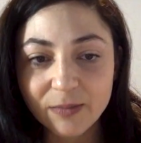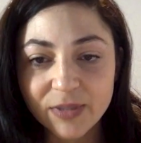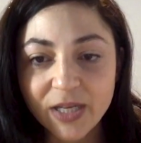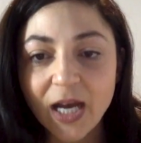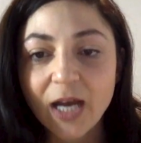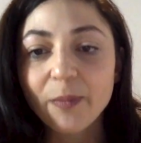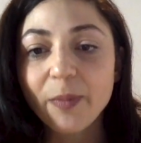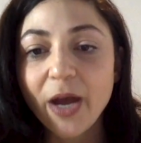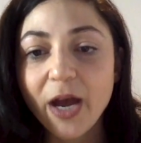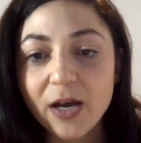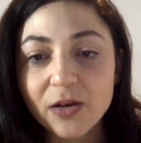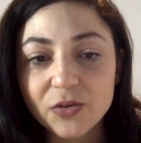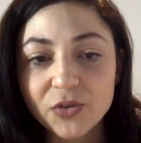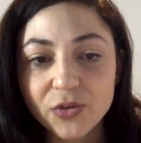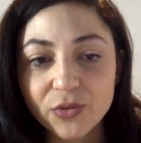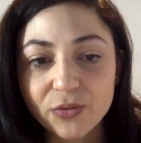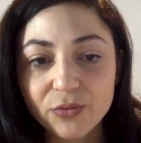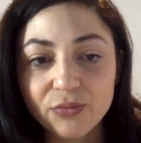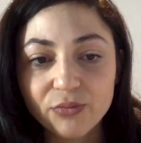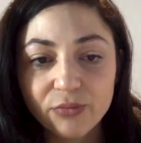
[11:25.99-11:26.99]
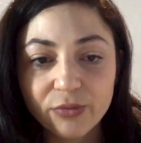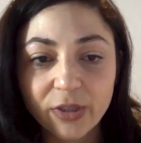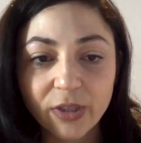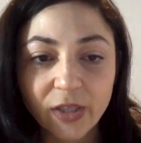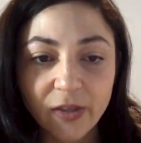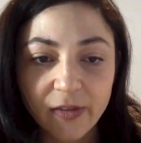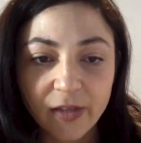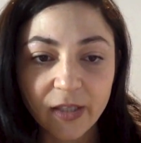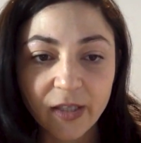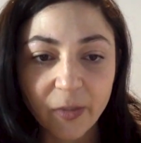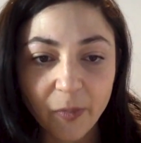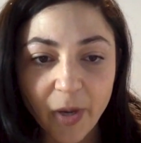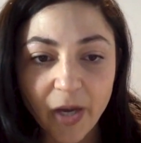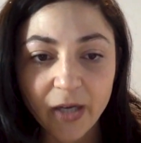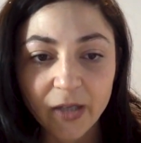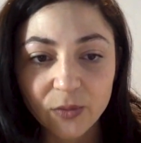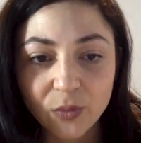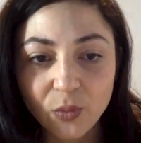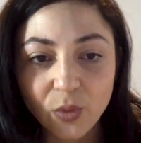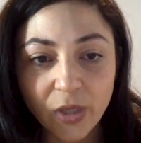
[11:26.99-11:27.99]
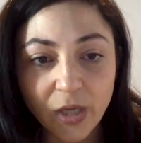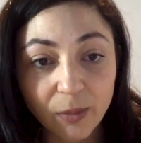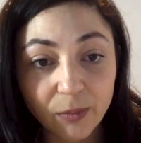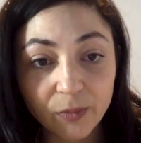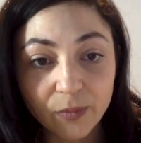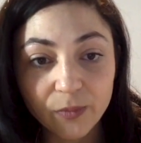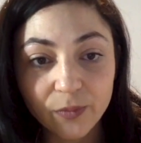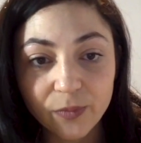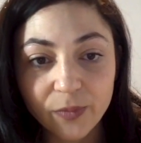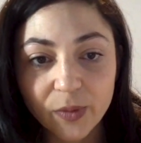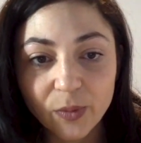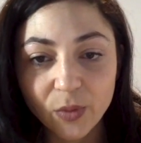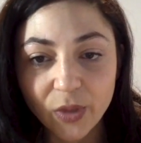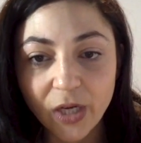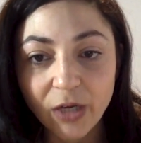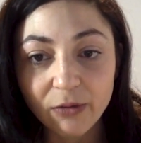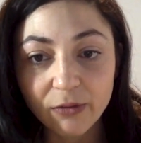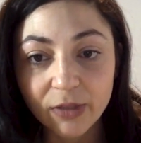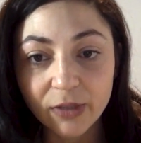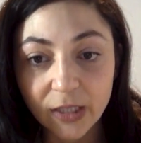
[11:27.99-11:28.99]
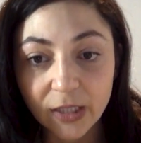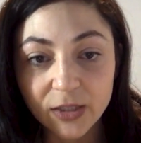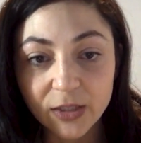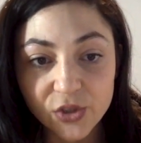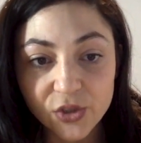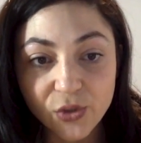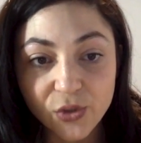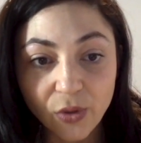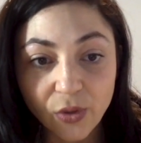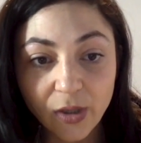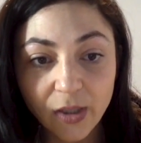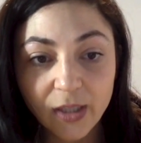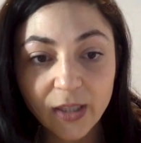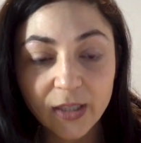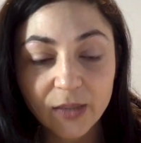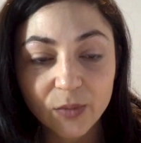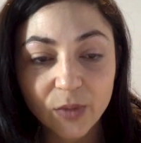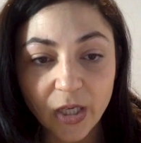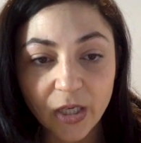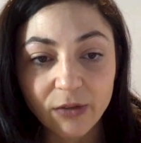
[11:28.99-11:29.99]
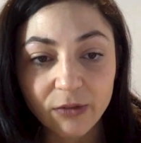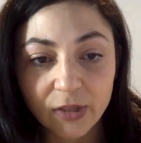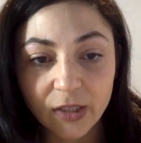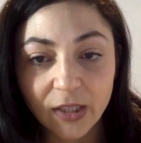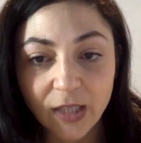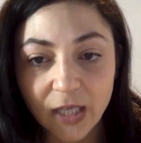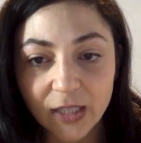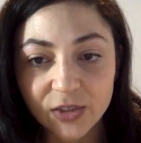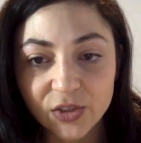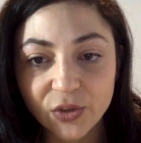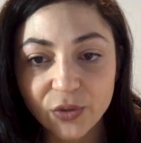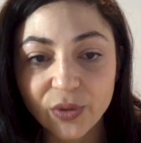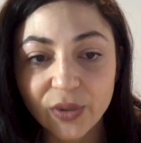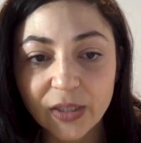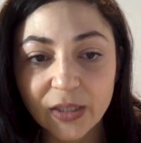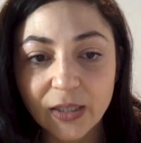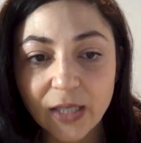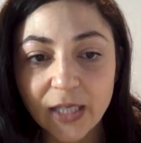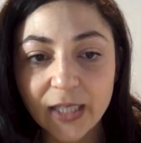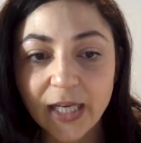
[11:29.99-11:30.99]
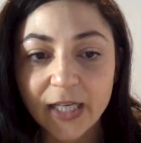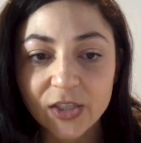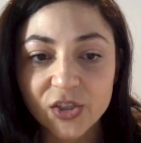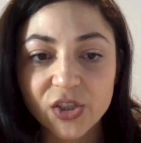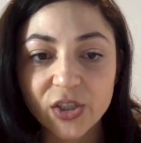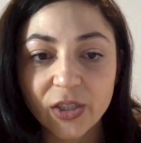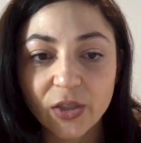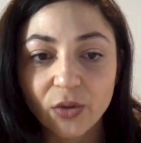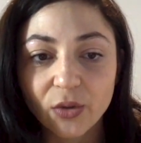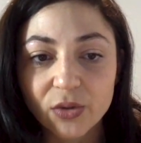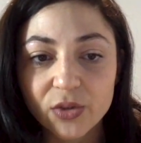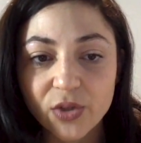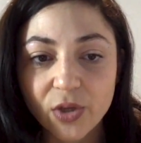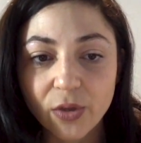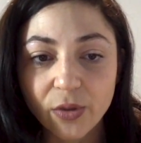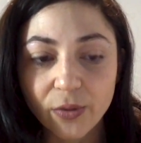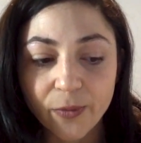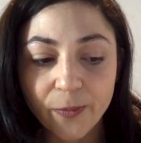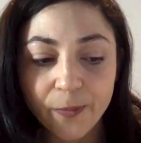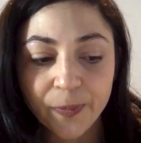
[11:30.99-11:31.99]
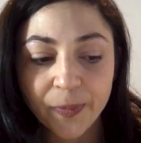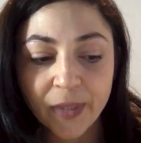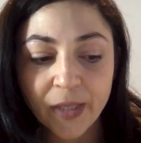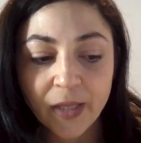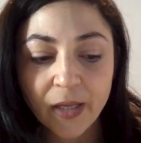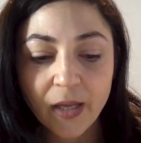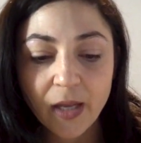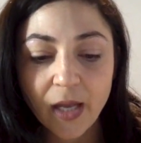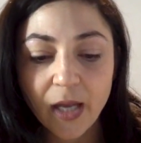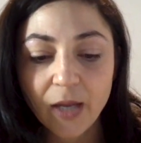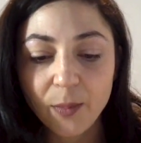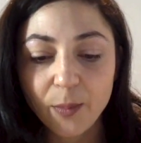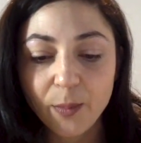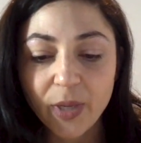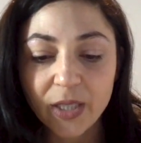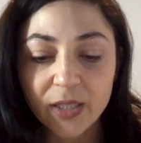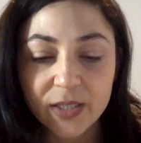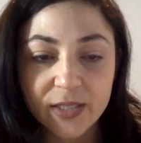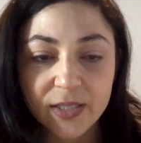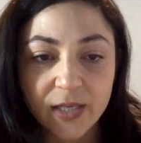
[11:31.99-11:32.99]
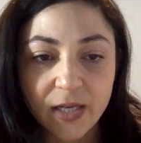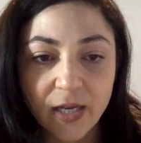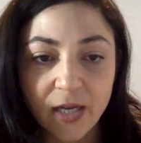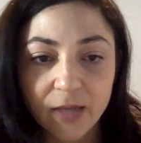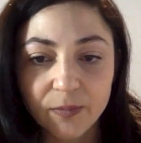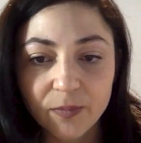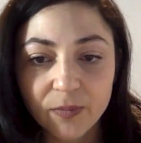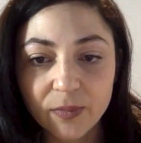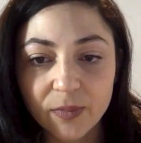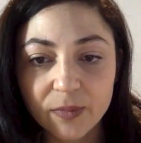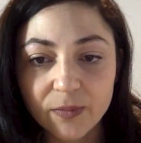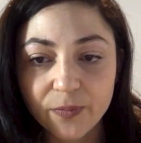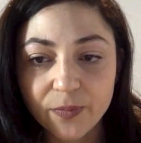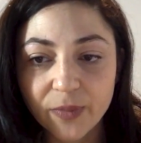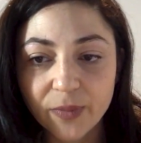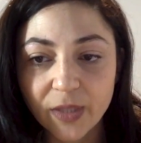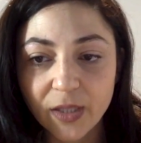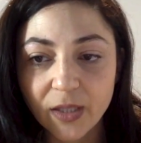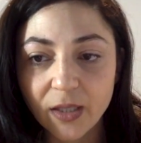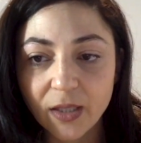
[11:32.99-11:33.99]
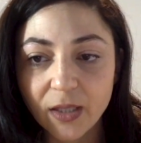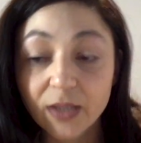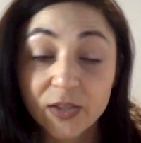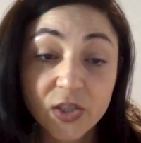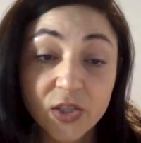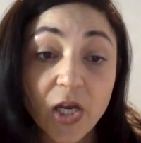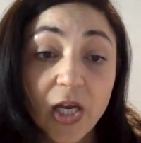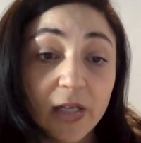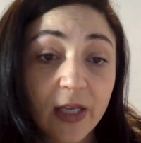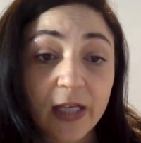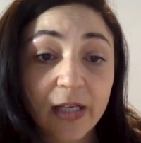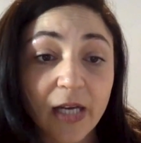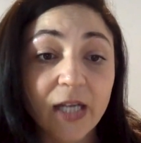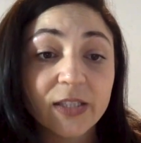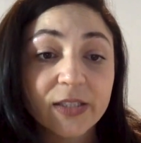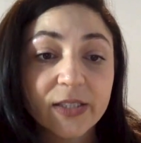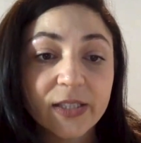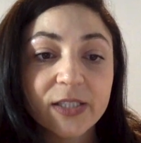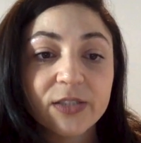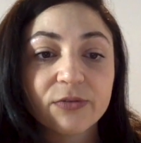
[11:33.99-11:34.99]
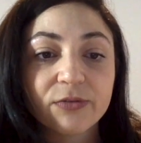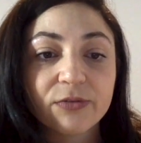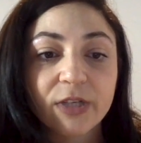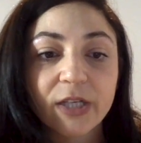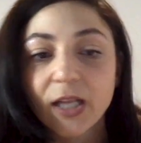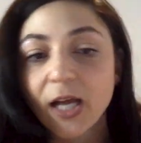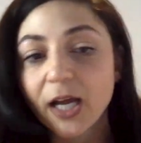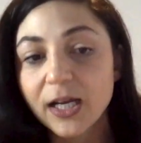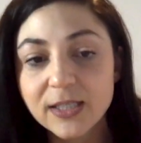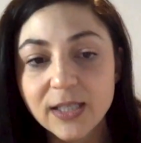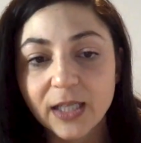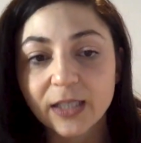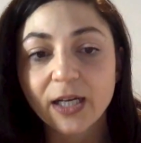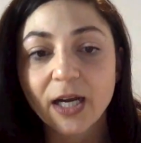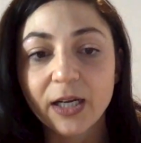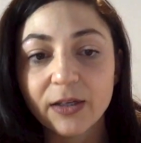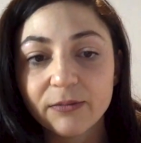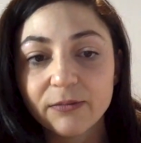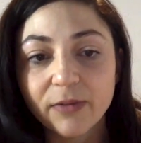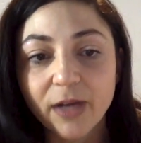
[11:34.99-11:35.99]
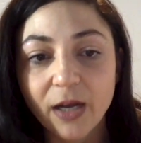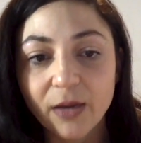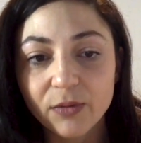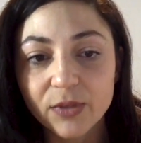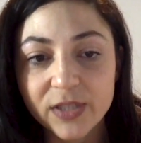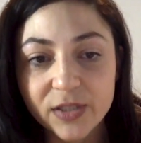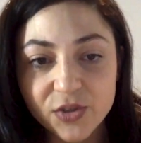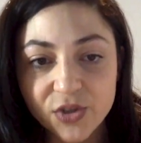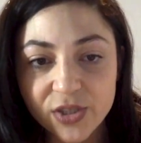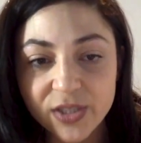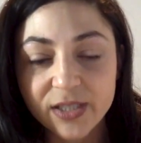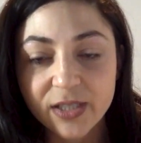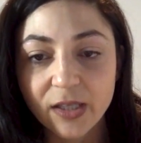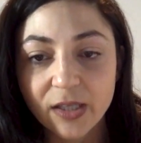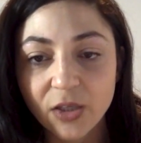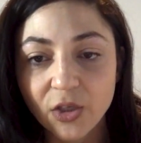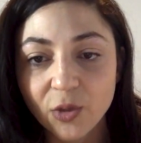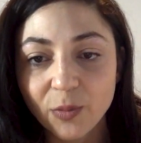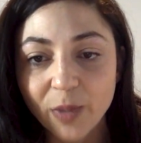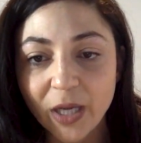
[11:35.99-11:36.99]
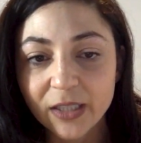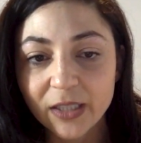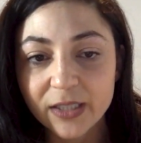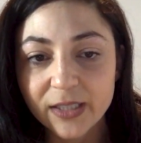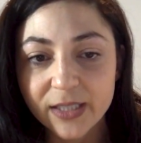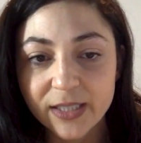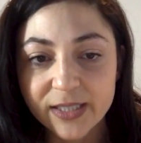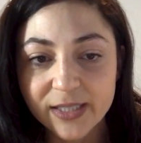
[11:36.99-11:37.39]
time out to really think about what I really enjoy and what I really like doing. And actually also it meant, and I did realise I was interested in humanities